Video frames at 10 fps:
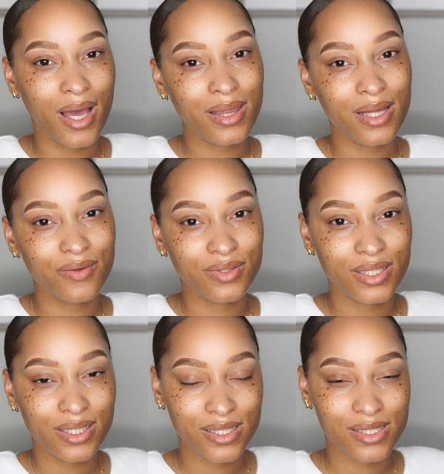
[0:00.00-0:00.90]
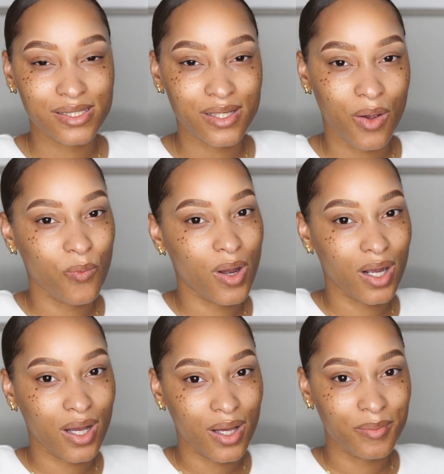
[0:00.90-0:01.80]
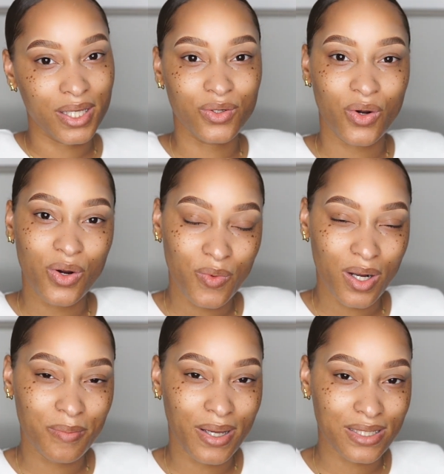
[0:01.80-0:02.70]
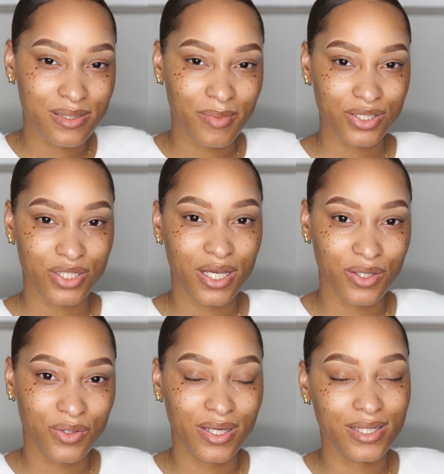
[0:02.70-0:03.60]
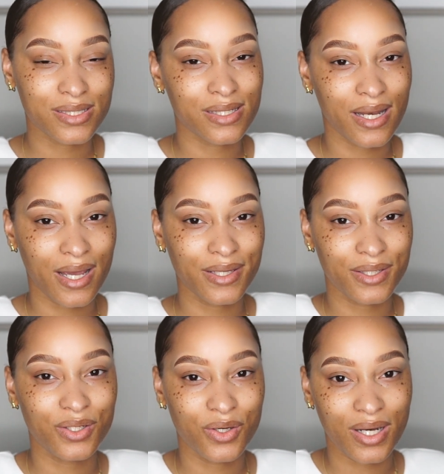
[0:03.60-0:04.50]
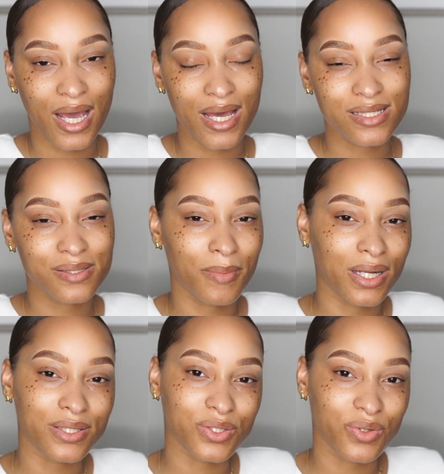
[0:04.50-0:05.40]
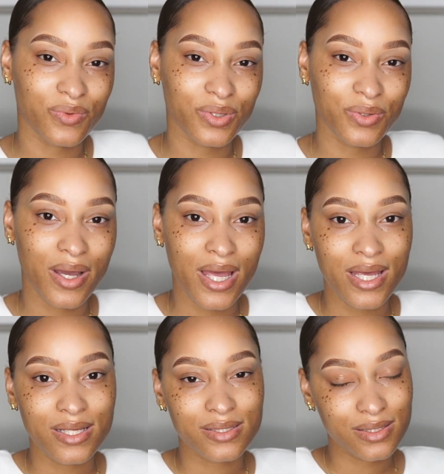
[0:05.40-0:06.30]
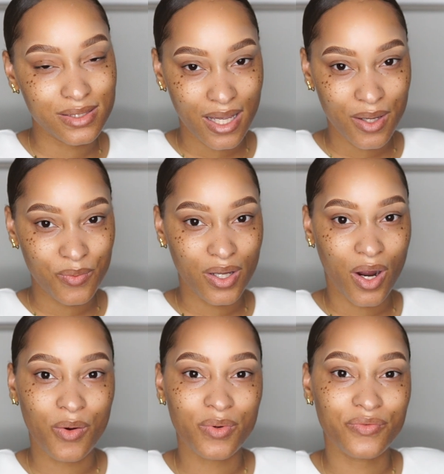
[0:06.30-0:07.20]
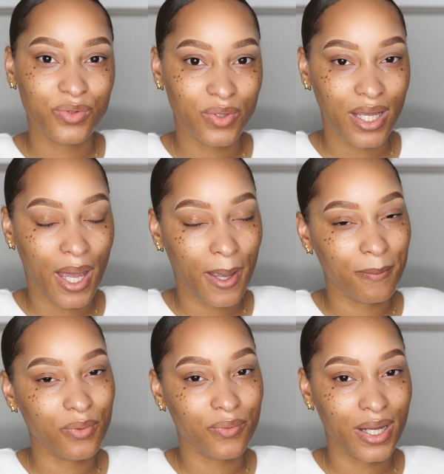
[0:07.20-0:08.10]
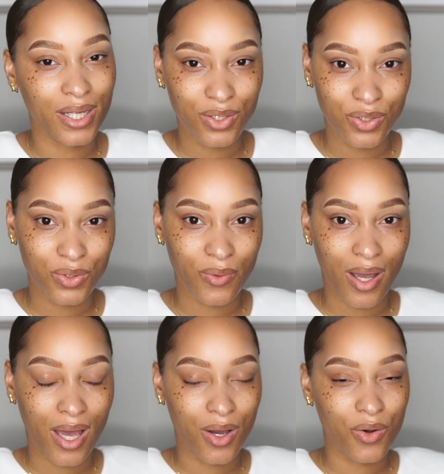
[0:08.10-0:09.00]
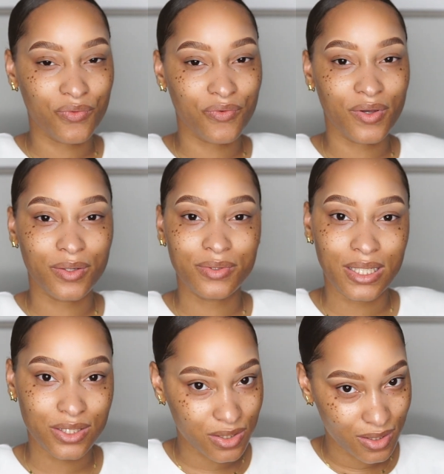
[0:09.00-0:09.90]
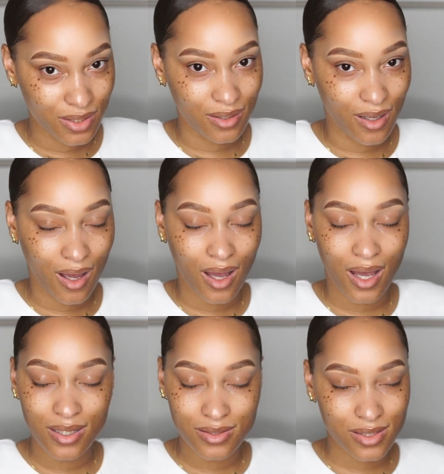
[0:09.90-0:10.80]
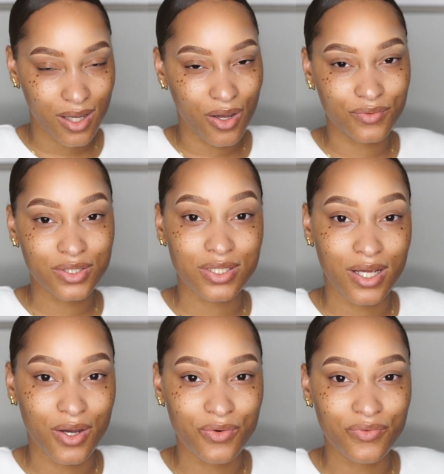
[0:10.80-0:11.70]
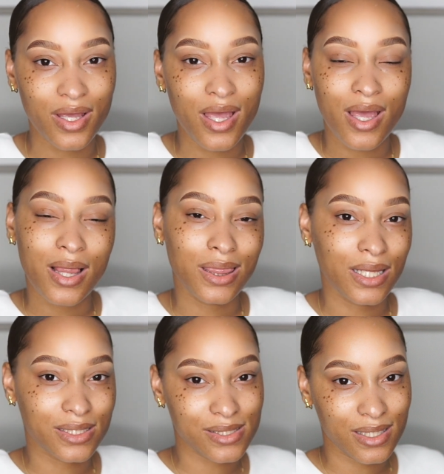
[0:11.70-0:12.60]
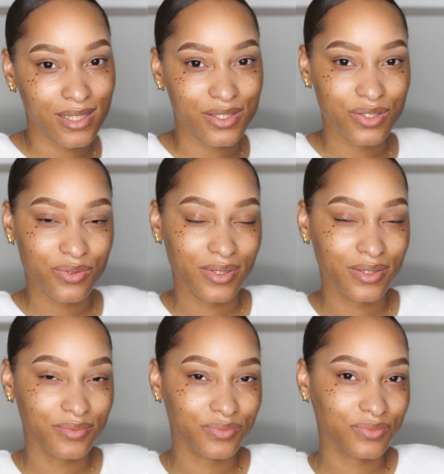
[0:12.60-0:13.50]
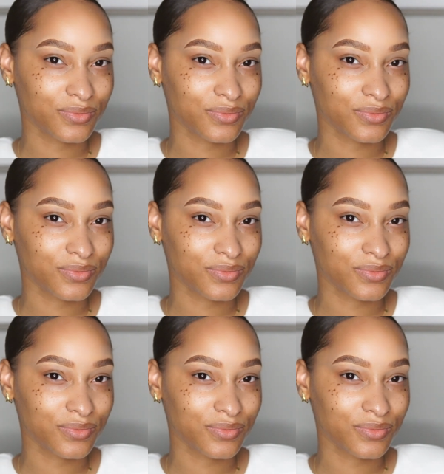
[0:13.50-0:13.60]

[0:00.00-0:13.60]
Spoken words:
Hi lovelies, welcome back to my channel. It is Naya, known as Modest Guru. Today we are reviewing a brand new e.l.f. foundation, hot off the shelf. Let's get into it.